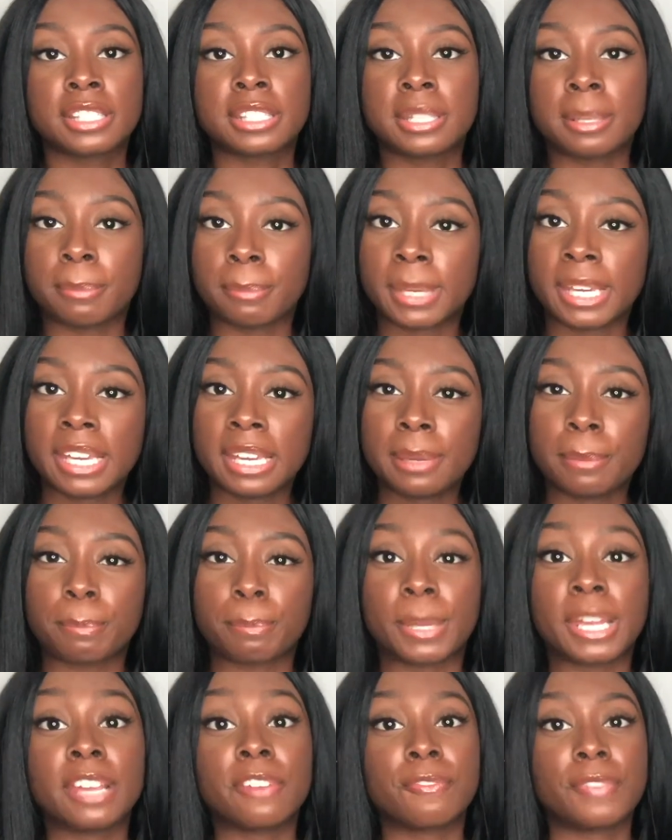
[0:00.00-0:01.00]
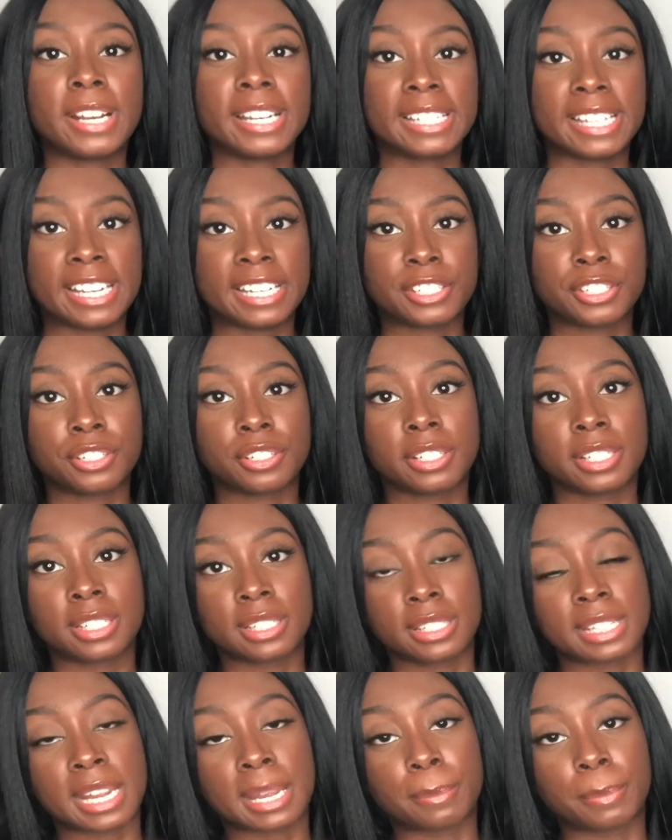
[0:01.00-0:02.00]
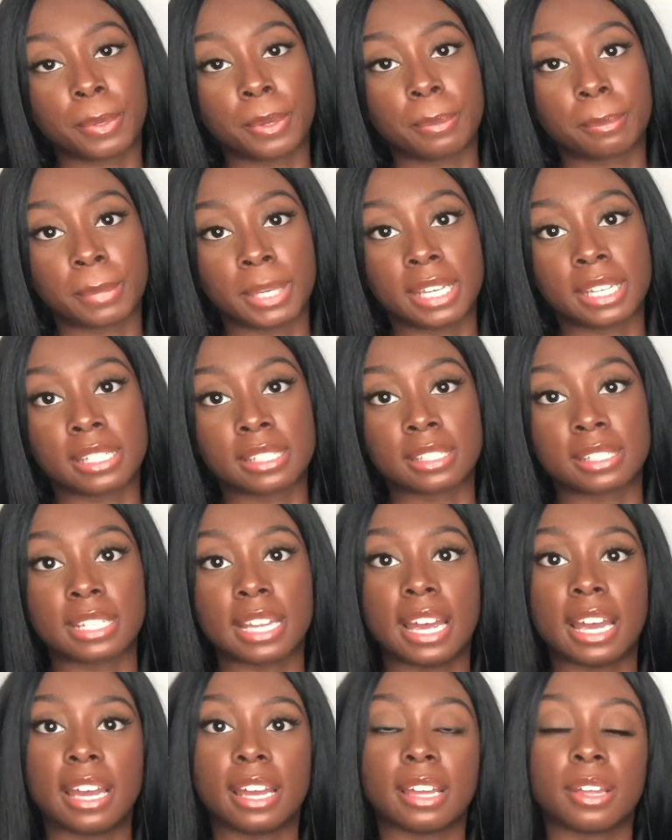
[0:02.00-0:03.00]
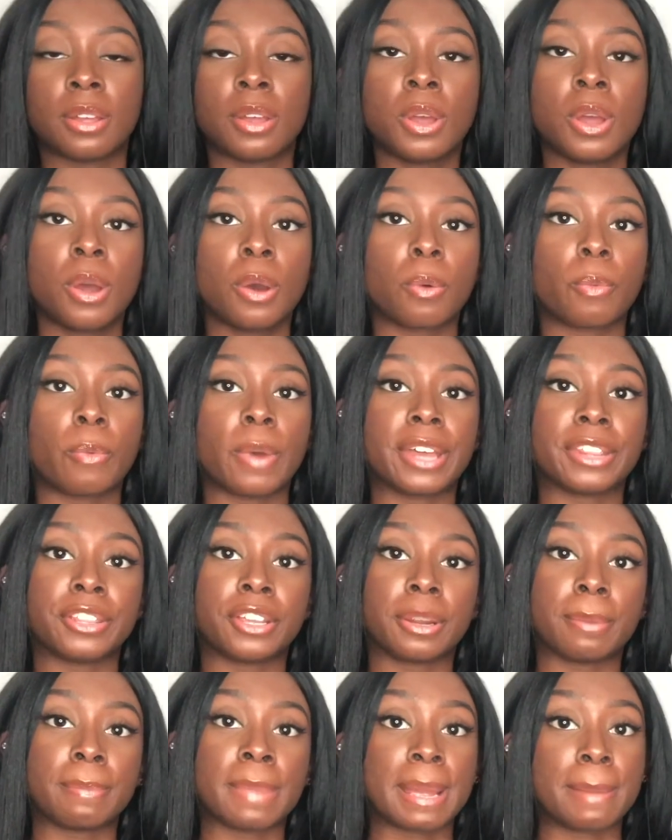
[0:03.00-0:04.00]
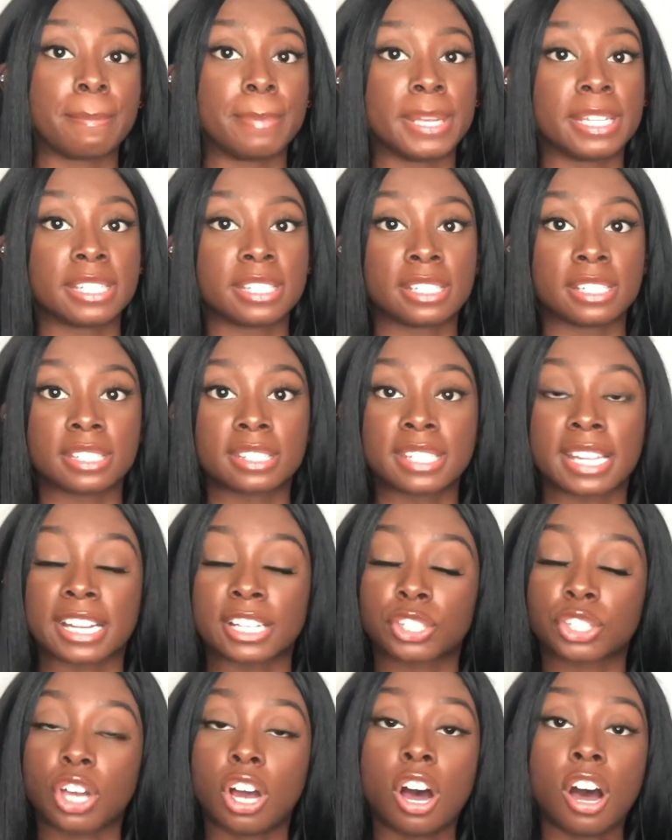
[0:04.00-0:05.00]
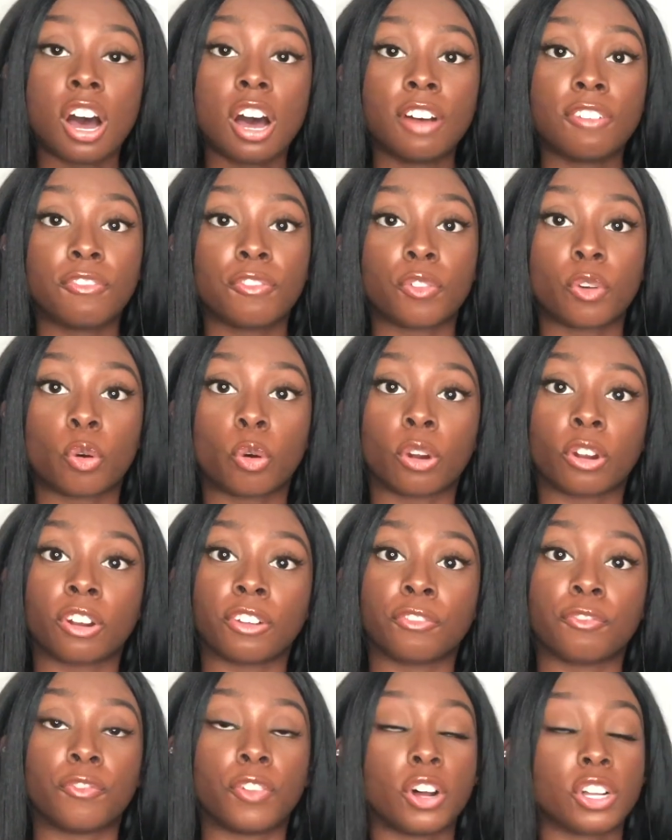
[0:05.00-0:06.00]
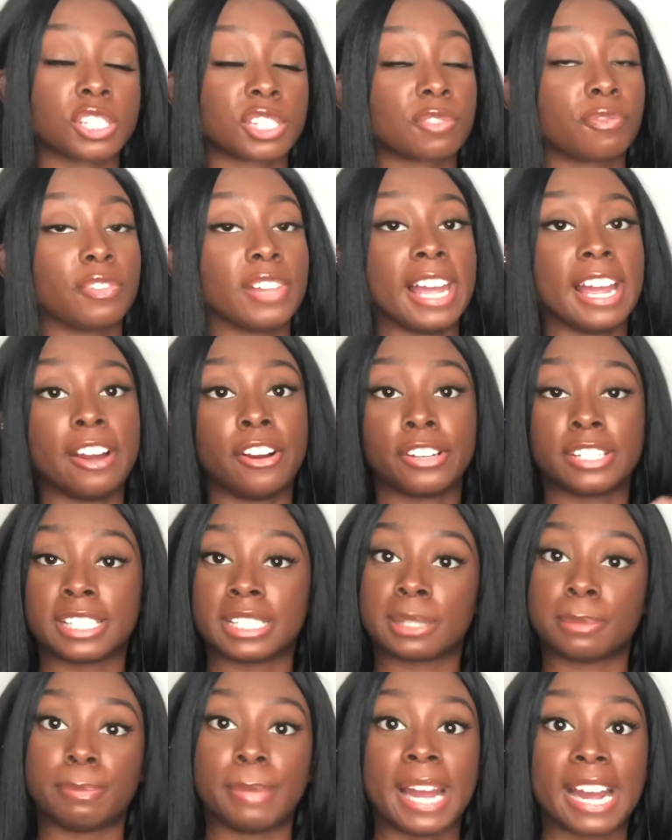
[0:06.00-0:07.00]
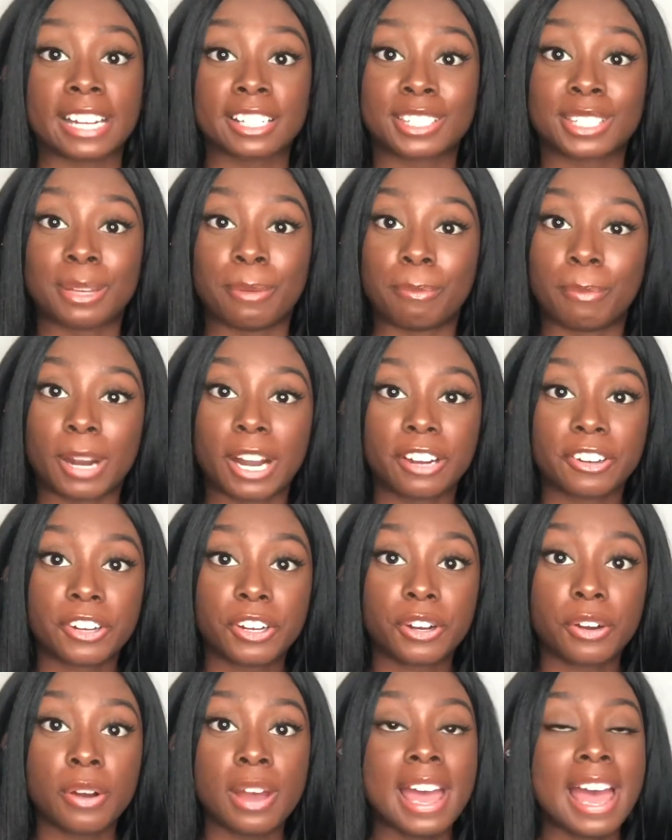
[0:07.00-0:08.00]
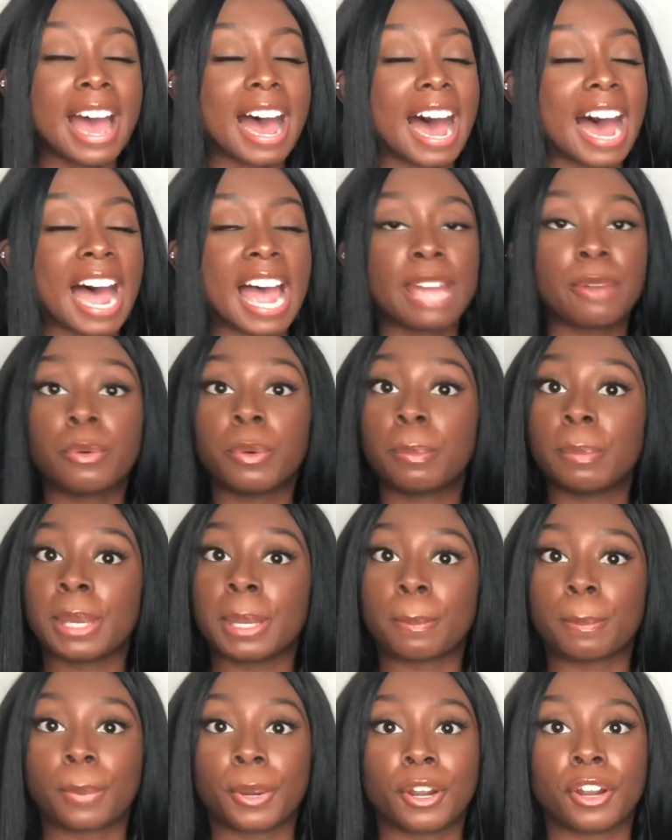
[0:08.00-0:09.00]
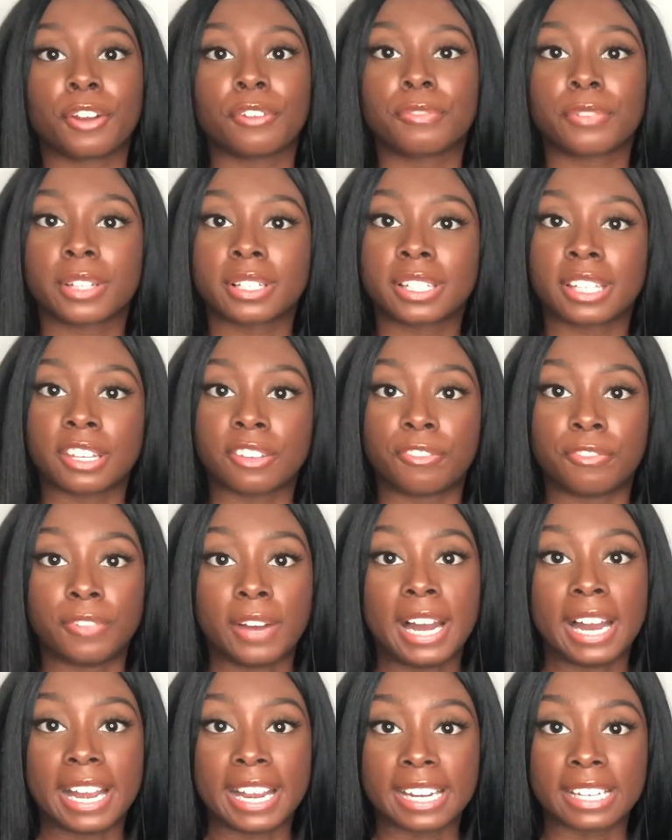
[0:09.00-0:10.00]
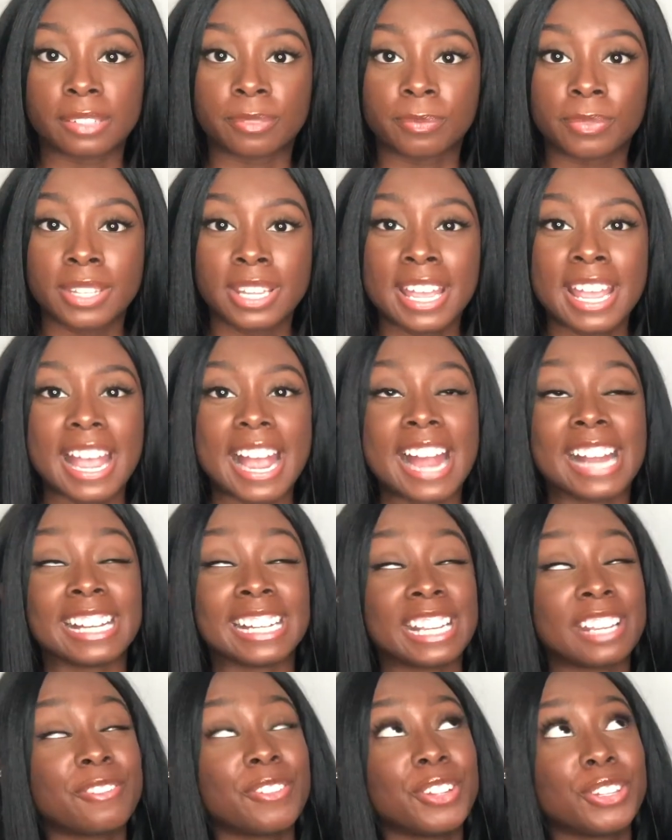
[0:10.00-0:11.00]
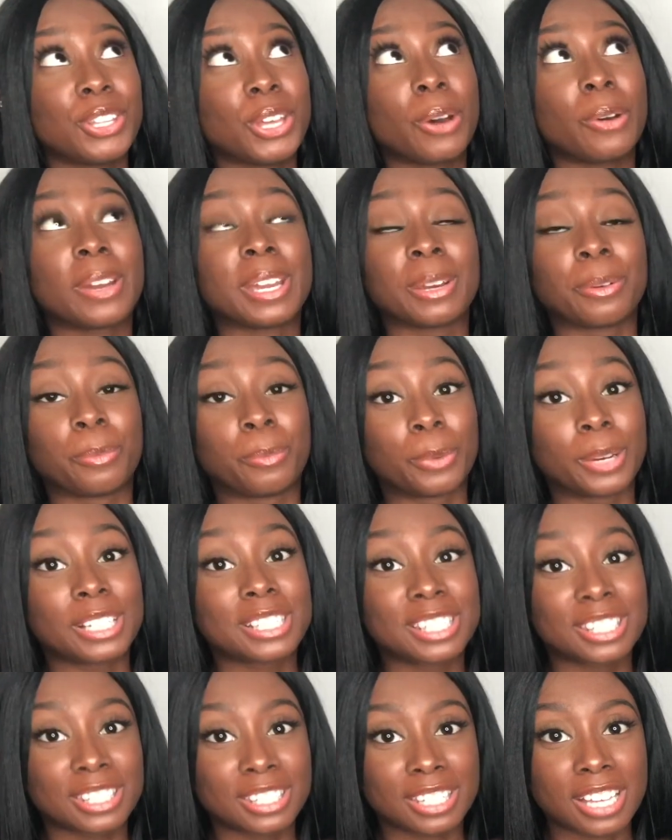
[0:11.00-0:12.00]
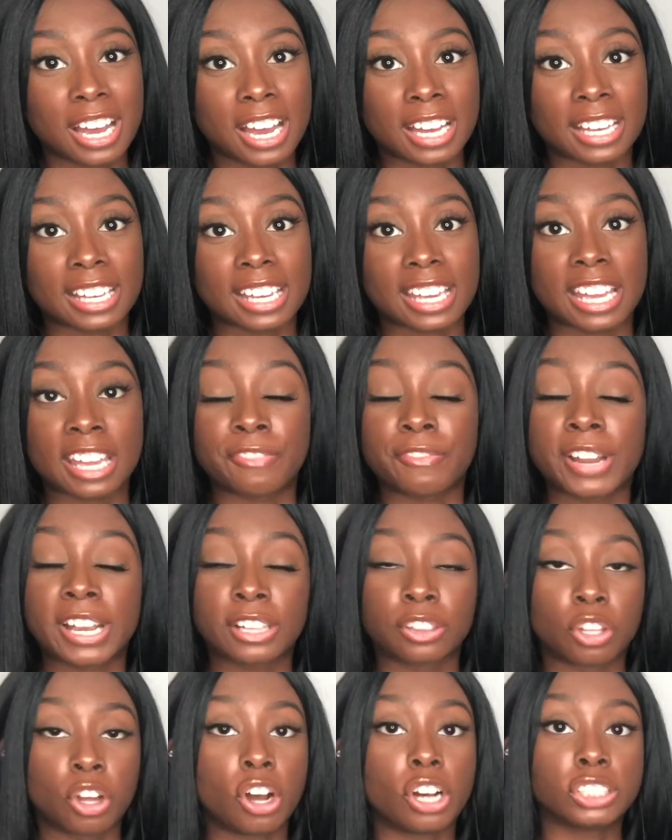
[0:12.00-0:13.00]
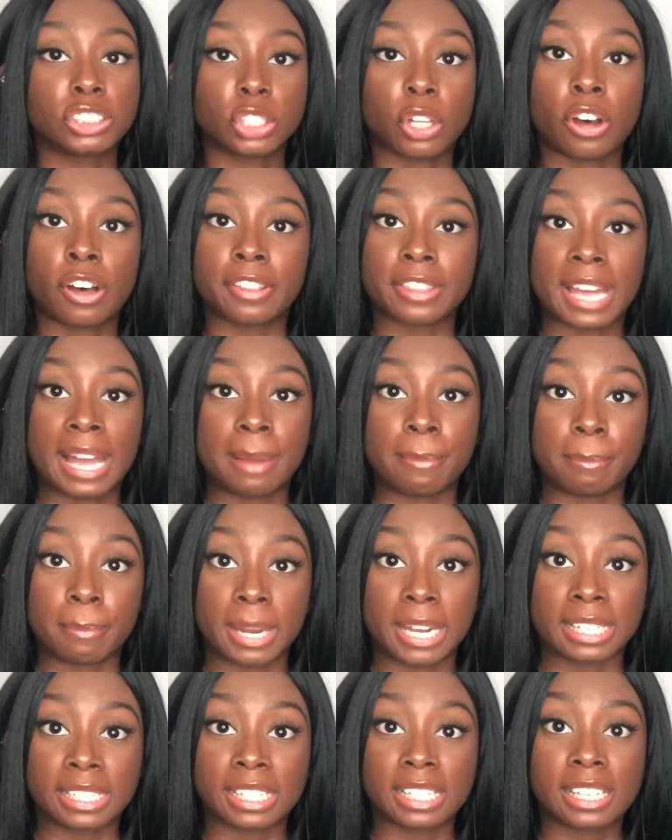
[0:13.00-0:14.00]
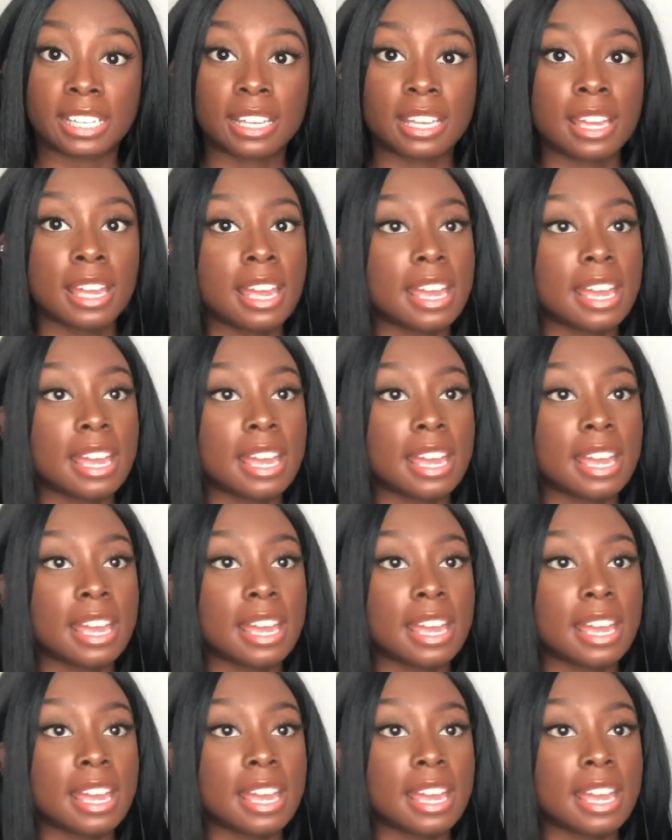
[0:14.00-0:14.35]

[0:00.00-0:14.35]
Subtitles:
To me, being financially stable means that whether my business takes off or falls flat on its back tomorrow, I will be perfectly fine. And even though it would suck if I lost all that money,